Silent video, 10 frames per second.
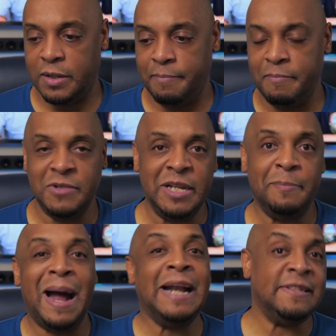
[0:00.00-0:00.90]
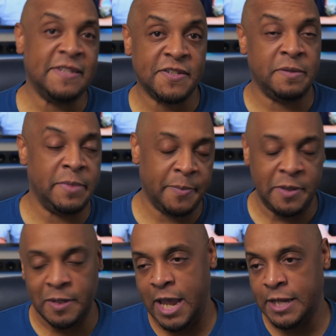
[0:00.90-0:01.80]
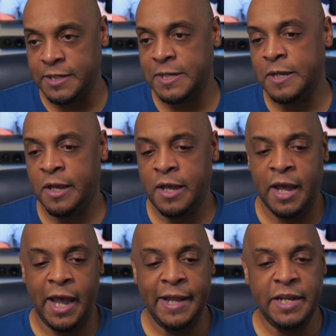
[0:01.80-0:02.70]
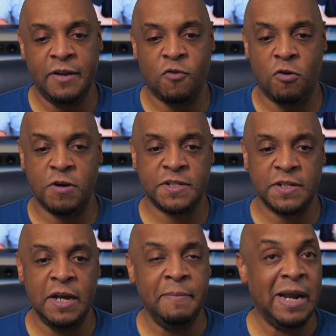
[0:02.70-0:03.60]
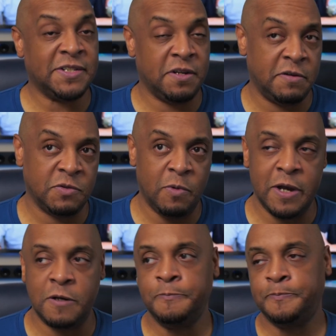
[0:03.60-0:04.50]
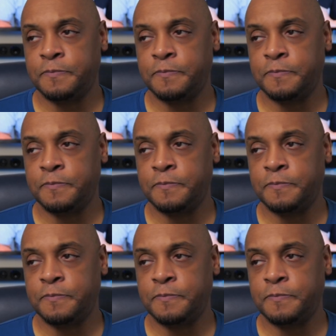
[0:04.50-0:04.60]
mining system up in Canada, and then of course Mexico as well.